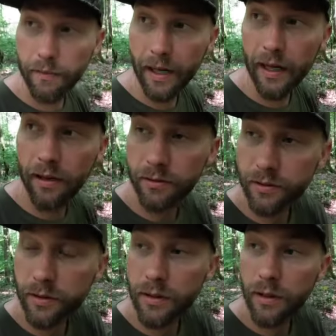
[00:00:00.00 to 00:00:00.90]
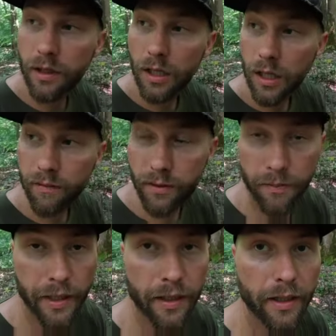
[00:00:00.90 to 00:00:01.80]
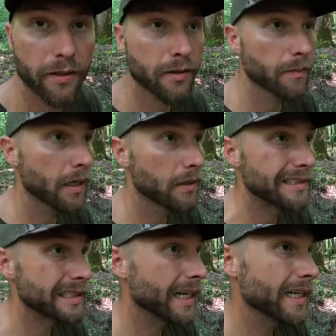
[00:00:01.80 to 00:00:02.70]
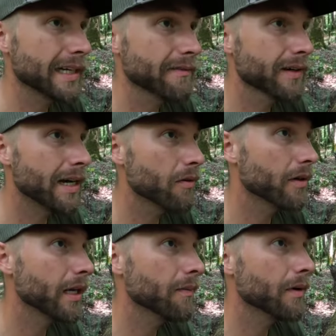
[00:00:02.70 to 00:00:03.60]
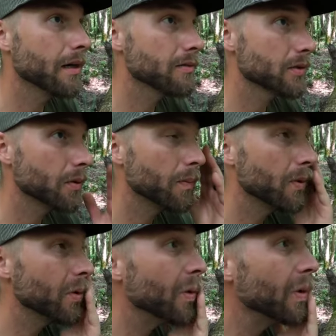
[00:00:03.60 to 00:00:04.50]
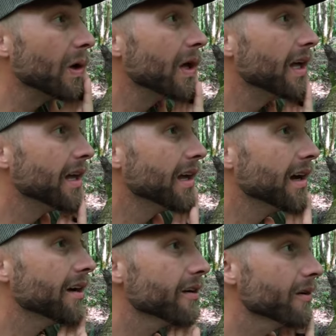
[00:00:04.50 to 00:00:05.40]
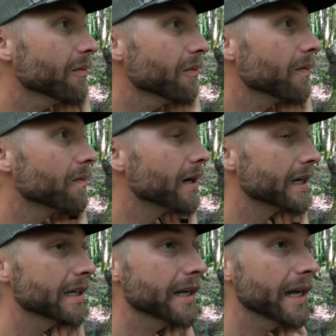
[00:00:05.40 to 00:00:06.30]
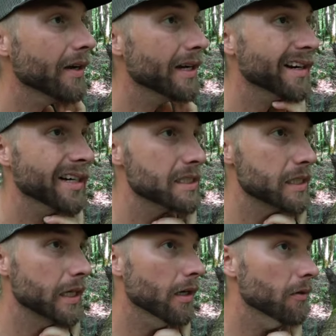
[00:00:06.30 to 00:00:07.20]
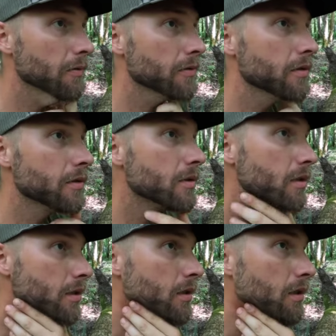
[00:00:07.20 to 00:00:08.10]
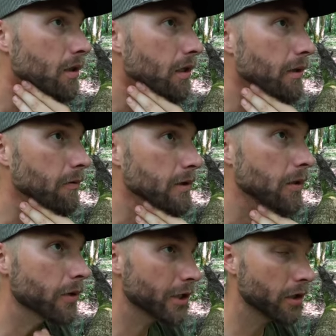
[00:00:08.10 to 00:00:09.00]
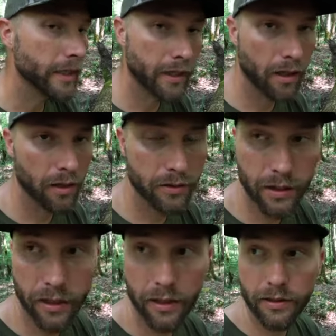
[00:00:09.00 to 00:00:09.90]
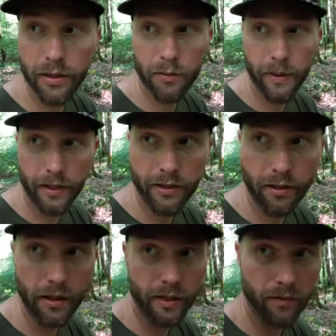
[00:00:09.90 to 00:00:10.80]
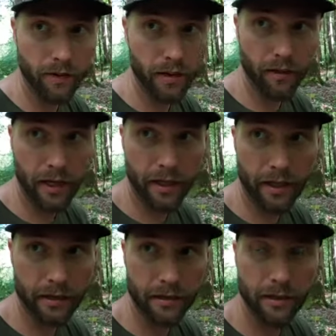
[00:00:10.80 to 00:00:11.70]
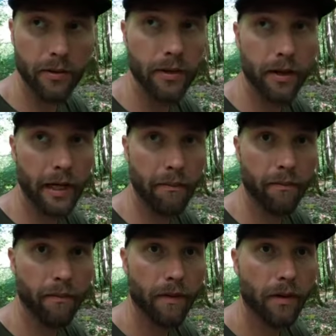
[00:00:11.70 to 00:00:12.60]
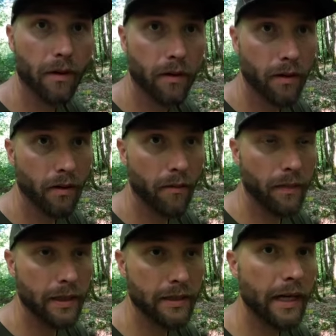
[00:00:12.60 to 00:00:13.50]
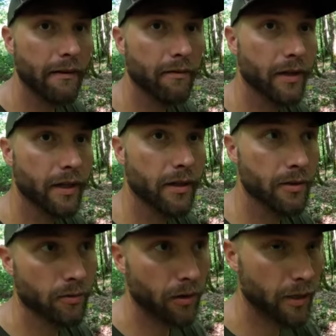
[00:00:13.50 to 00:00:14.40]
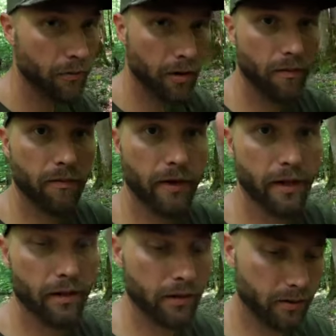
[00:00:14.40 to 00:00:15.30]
miles. I've come down here to my 2nd and final camera I was going to pull. I get down here and it's gone. It was on a creek crossing, and there's 2 big trees fell right next to it, and the best I can figure is the way one of them fell, it